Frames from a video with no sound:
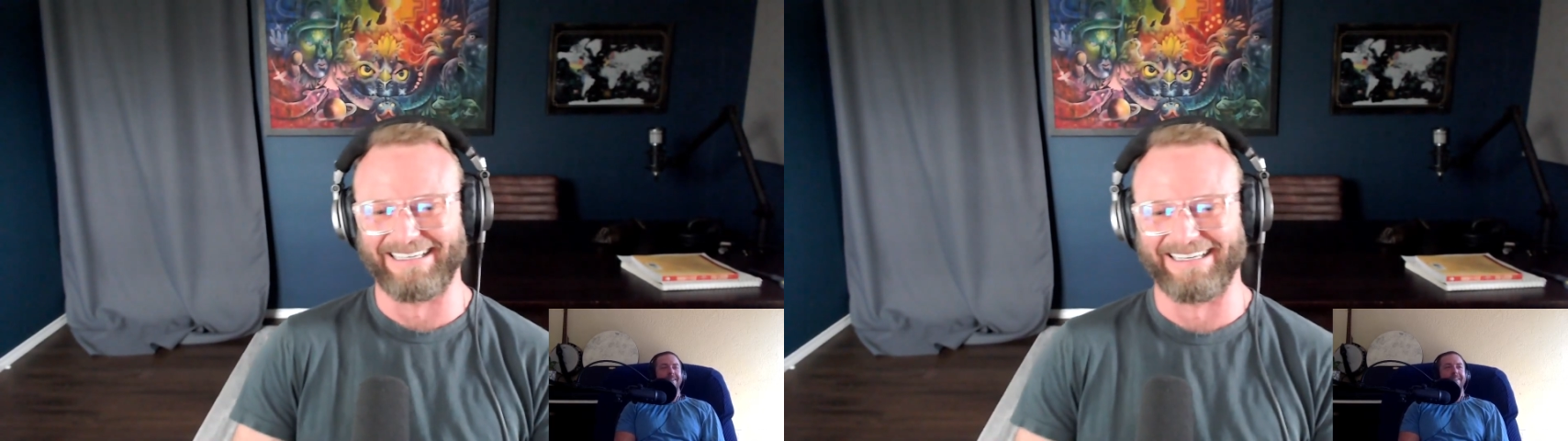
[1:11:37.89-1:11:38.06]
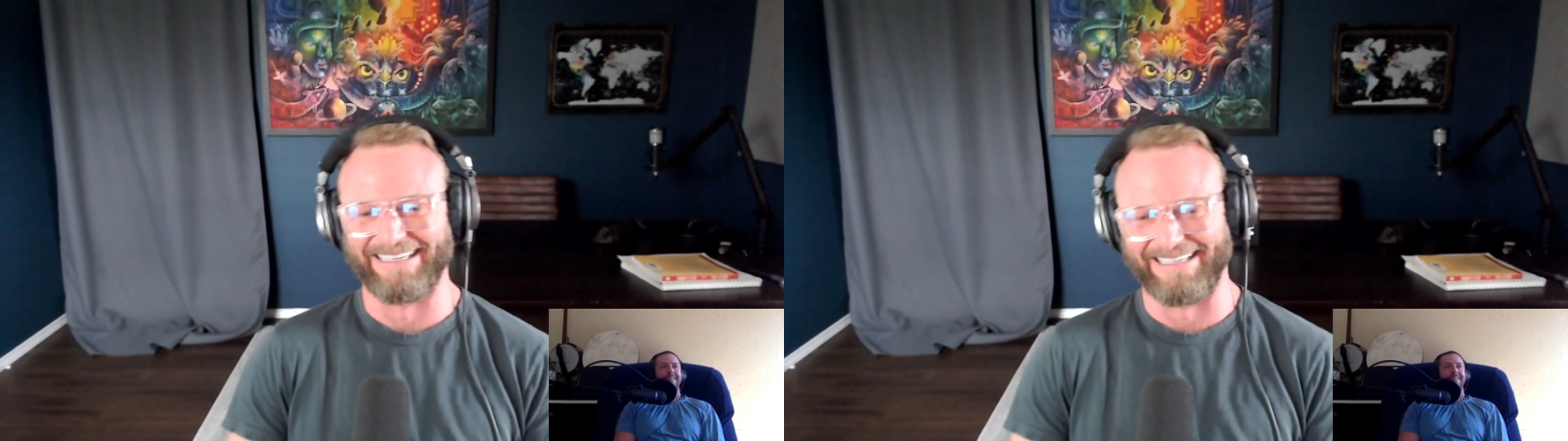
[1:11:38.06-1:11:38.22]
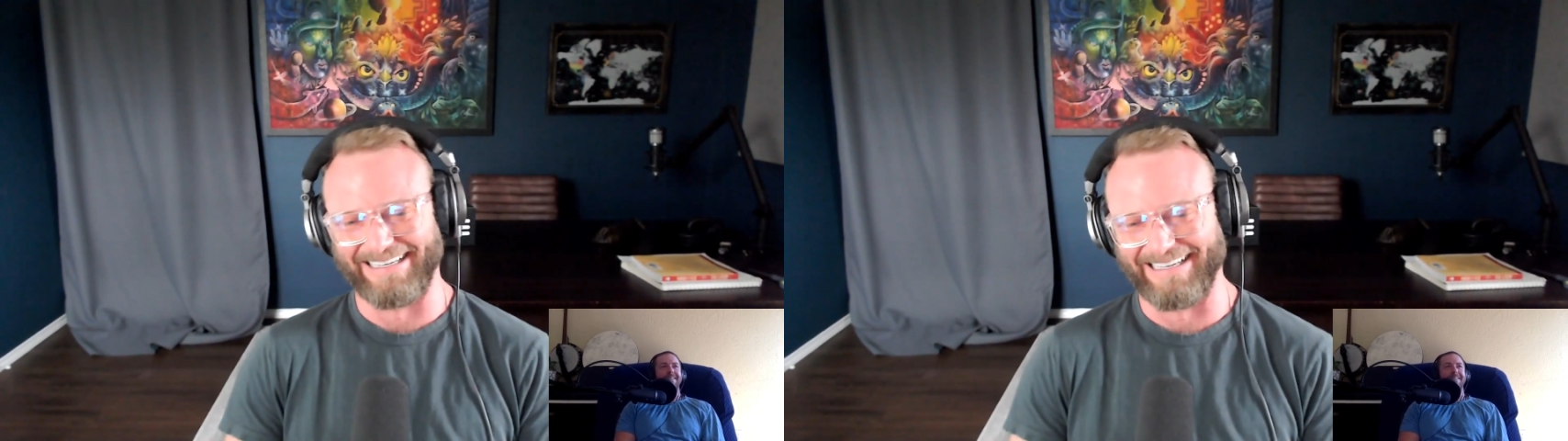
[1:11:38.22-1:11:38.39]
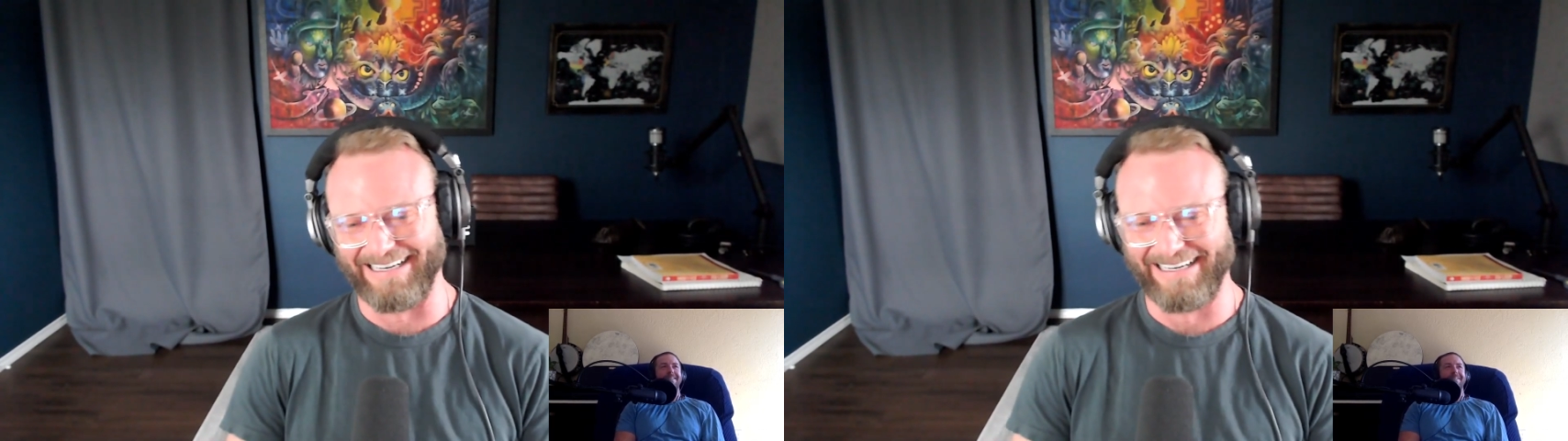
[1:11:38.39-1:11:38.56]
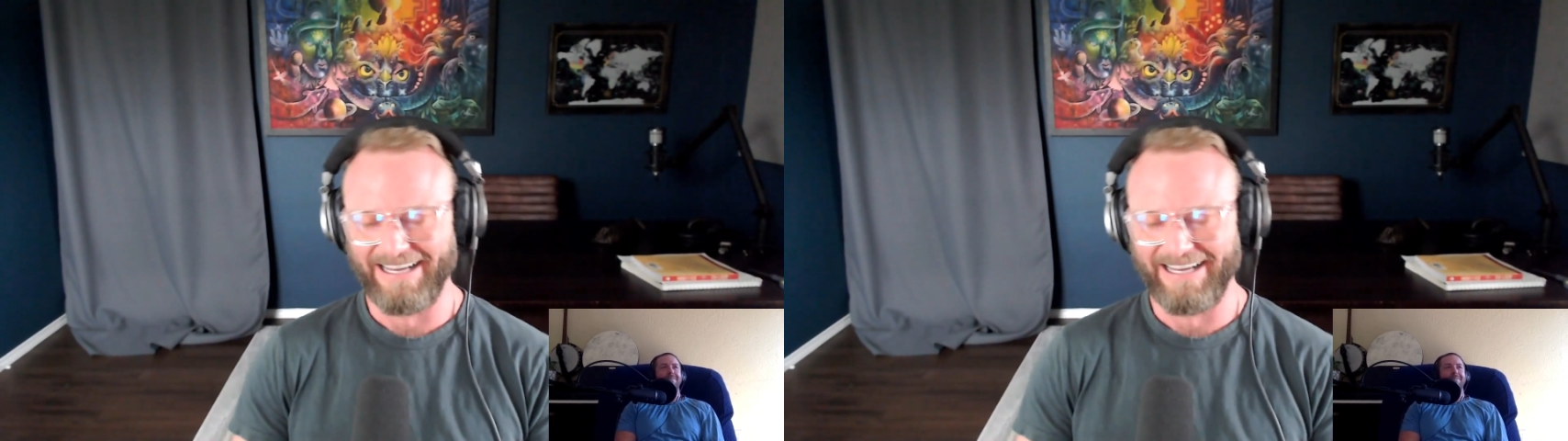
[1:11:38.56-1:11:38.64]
That's too